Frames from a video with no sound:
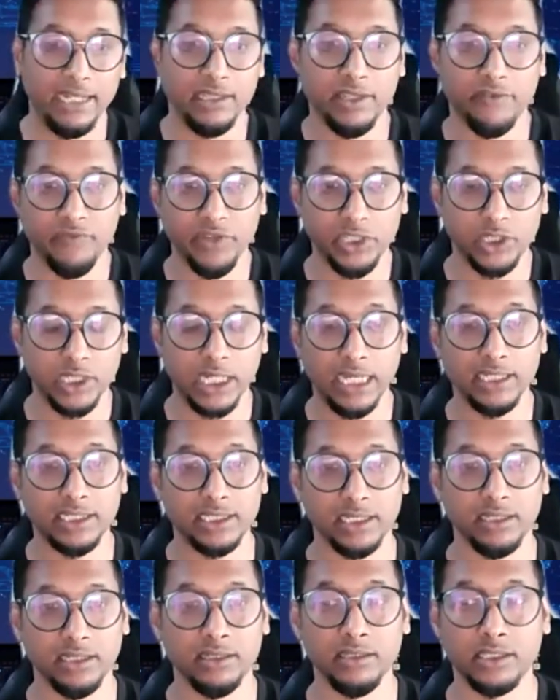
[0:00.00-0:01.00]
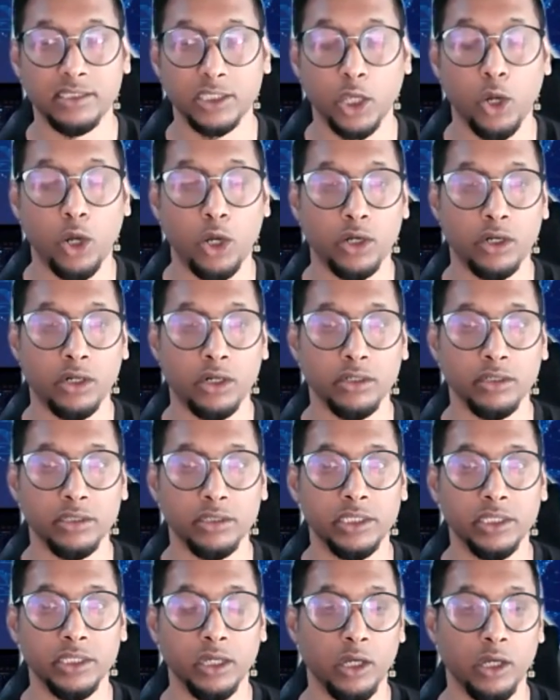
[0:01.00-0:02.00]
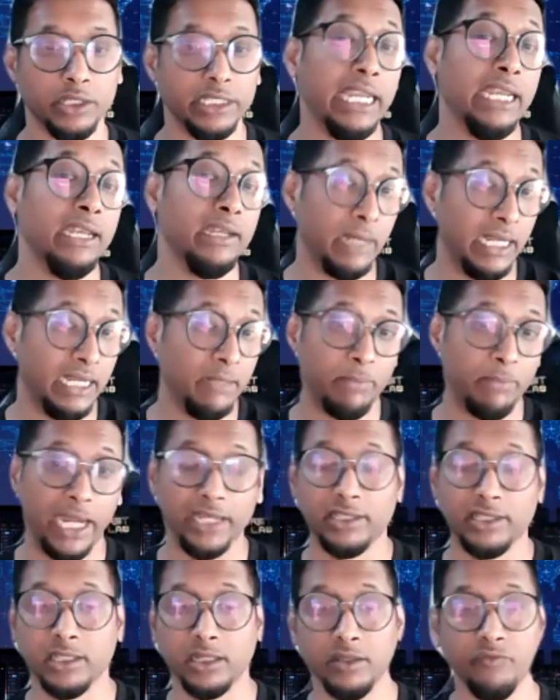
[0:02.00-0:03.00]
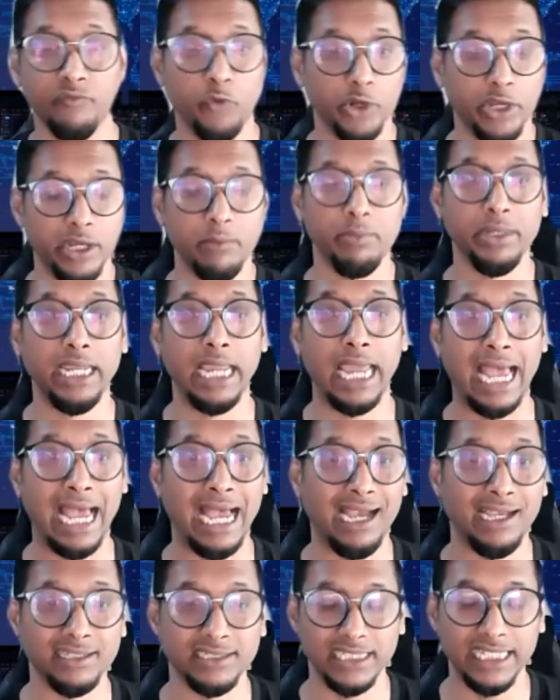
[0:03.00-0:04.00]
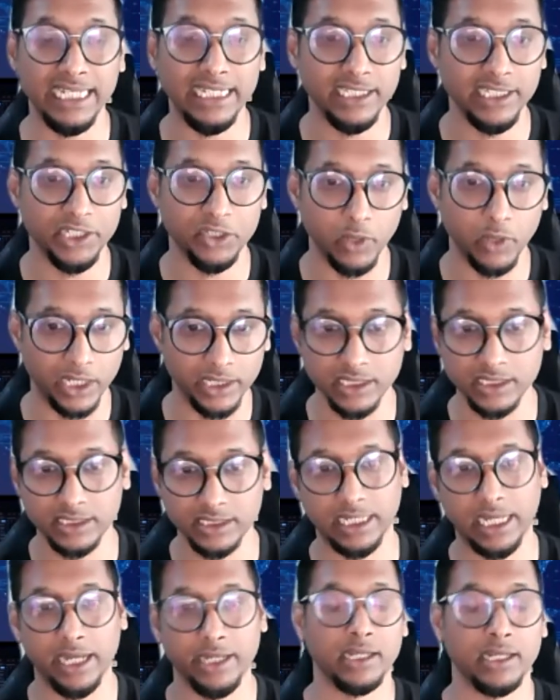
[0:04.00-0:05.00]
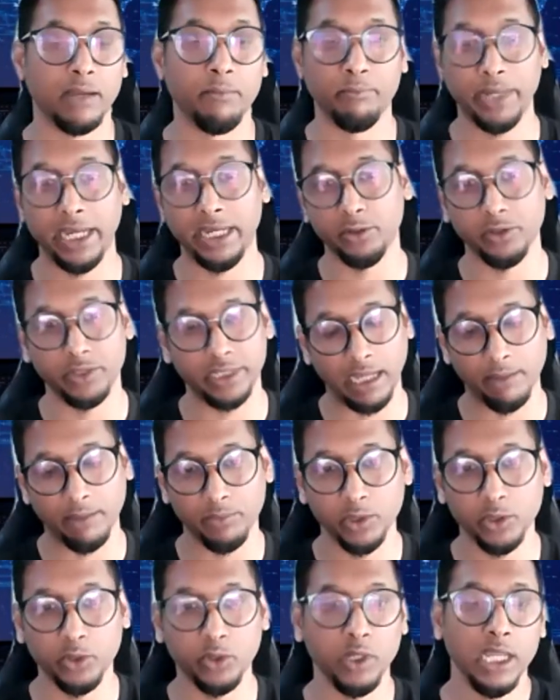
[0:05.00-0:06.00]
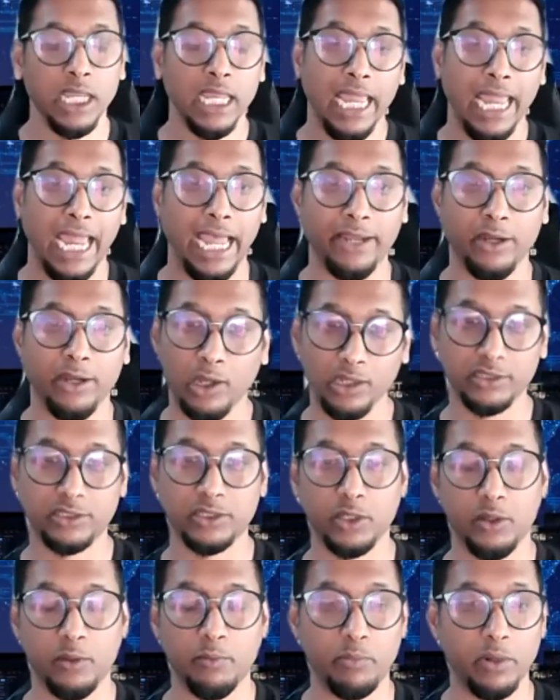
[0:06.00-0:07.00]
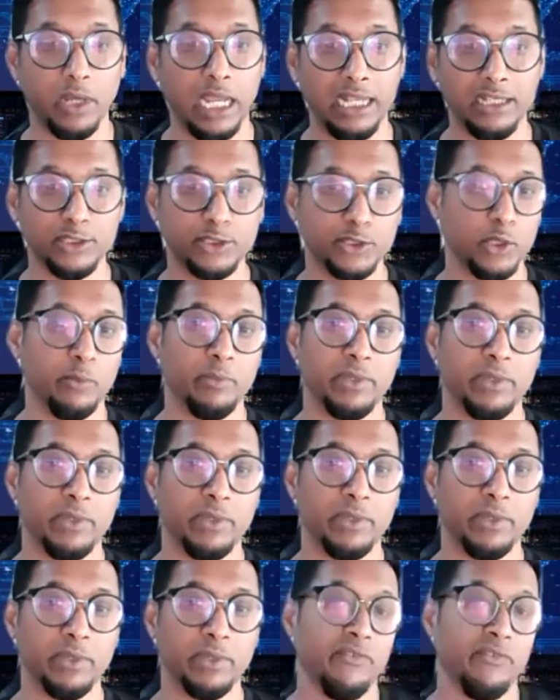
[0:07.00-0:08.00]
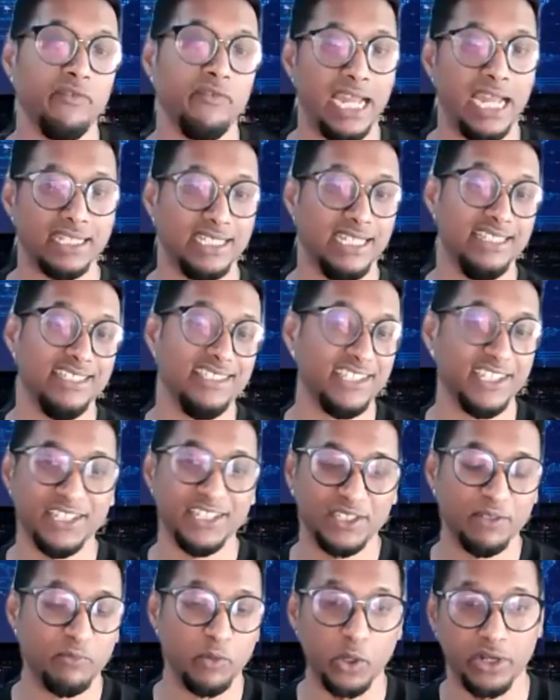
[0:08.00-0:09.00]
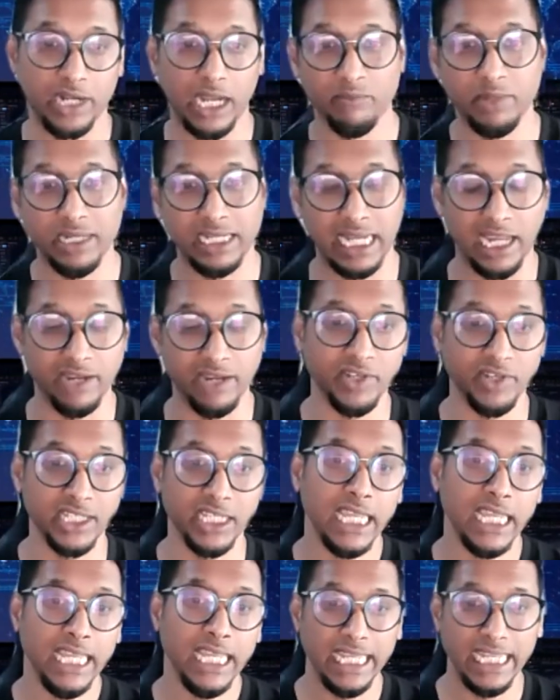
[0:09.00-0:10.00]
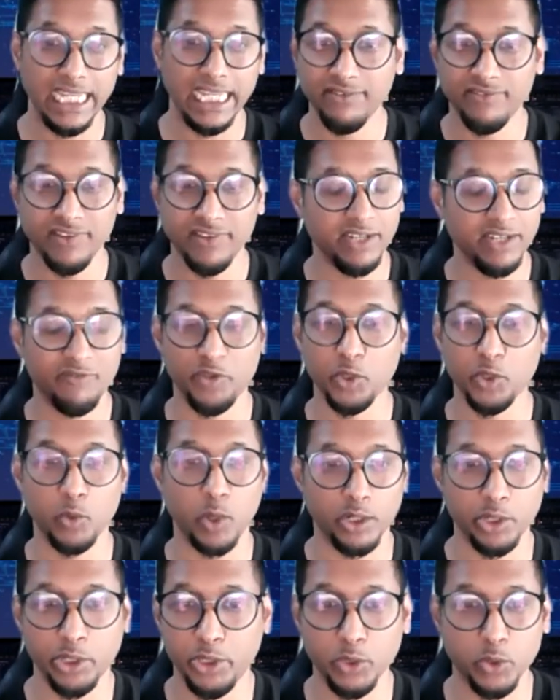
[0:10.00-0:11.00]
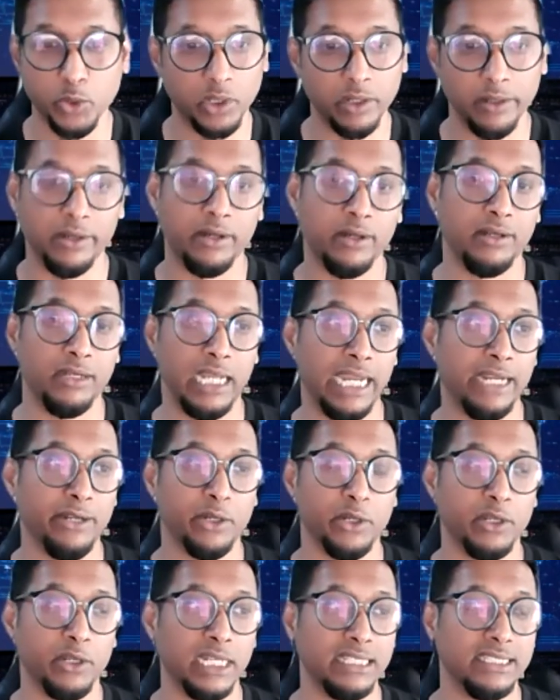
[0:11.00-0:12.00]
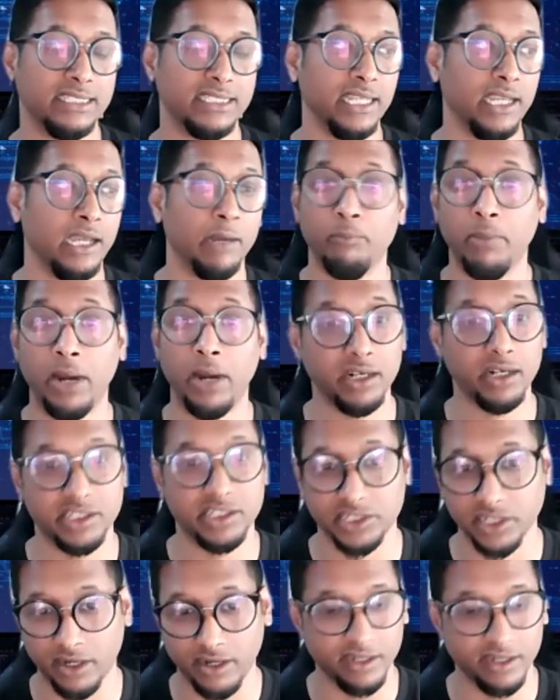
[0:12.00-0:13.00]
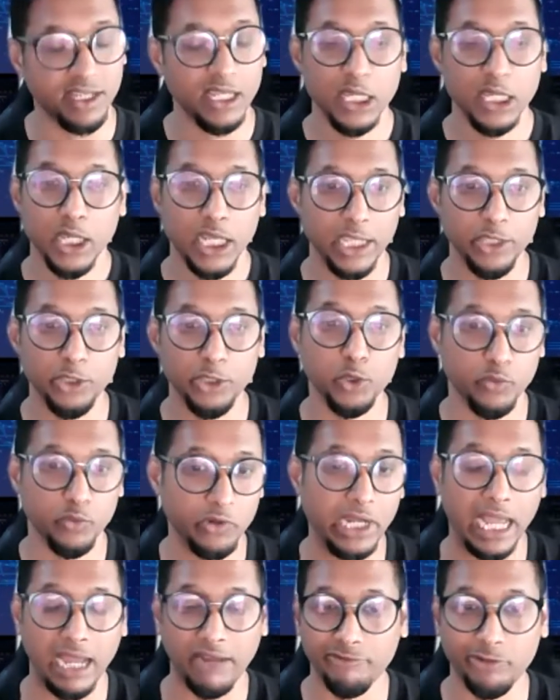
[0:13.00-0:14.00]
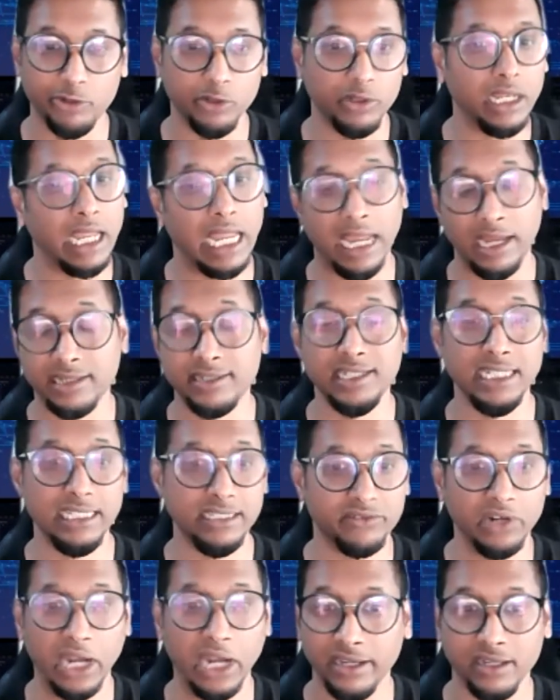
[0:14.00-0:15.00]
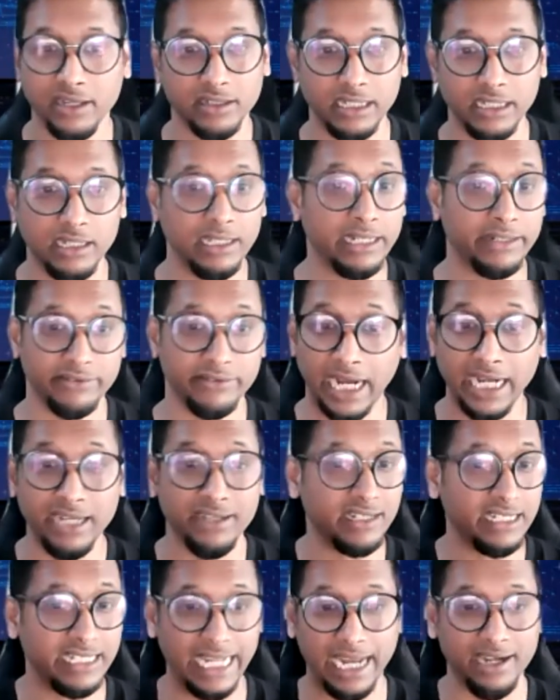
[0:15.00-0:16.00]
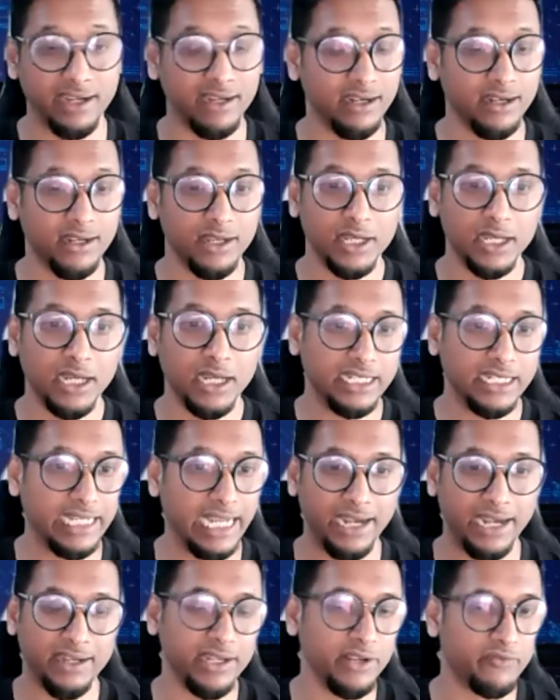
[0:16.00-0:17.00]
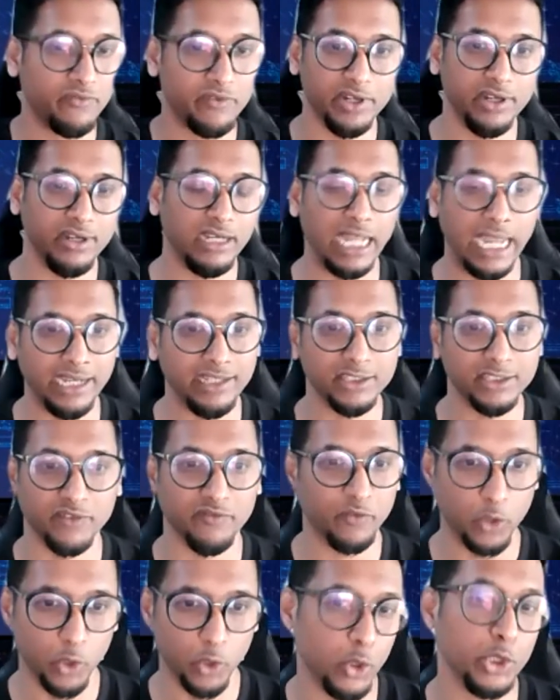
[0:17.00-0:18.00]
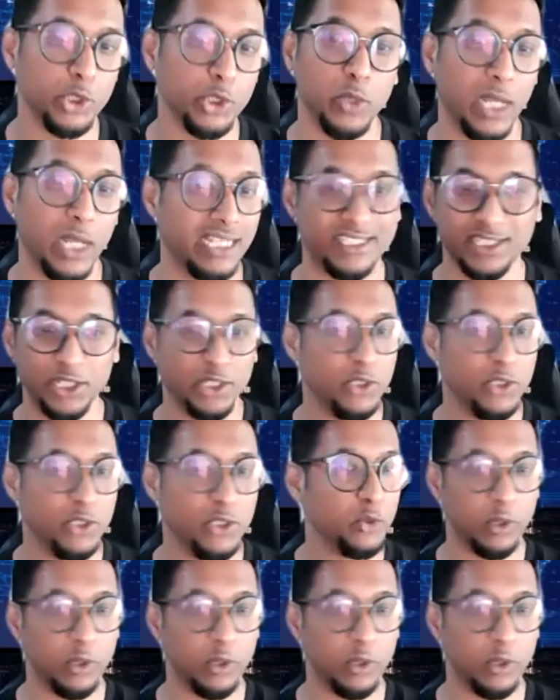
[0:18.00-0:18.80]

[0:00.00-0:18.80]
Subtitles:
the visualizations in Python wouldn't be as easy to understand compared to Tableau. And also given the fact that it's just a programming language, even if you want to do let's say a bar chart, you would have to at least write a 10 different lines of code to actually do